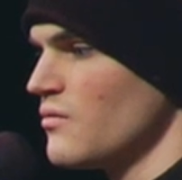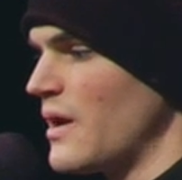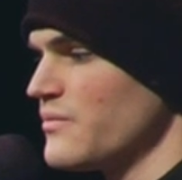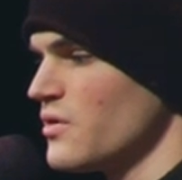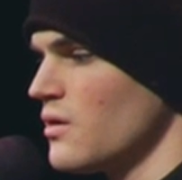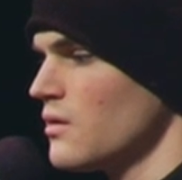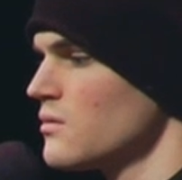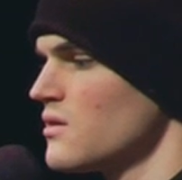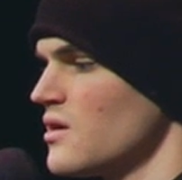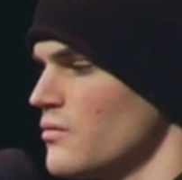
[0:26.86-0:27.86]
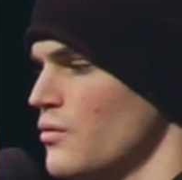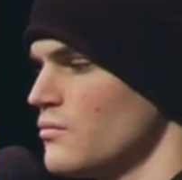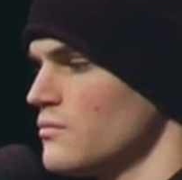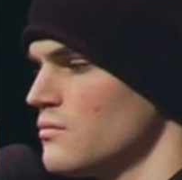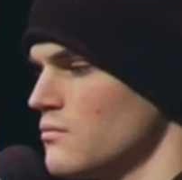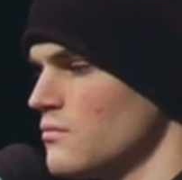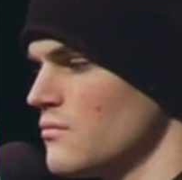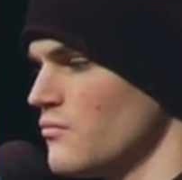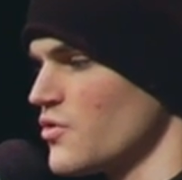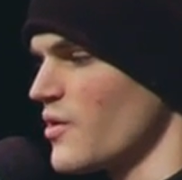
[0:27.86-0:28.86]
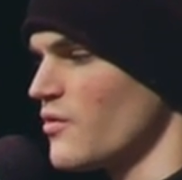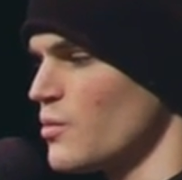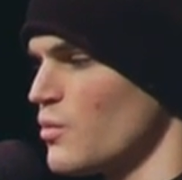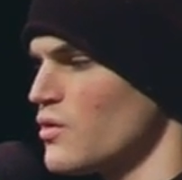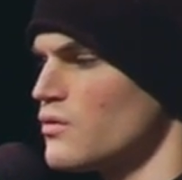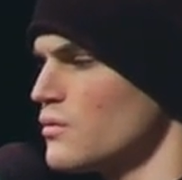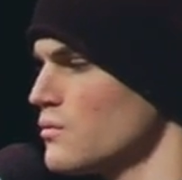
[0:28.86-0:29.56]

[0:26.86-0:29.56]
a rap song that I wrote with my grandmother.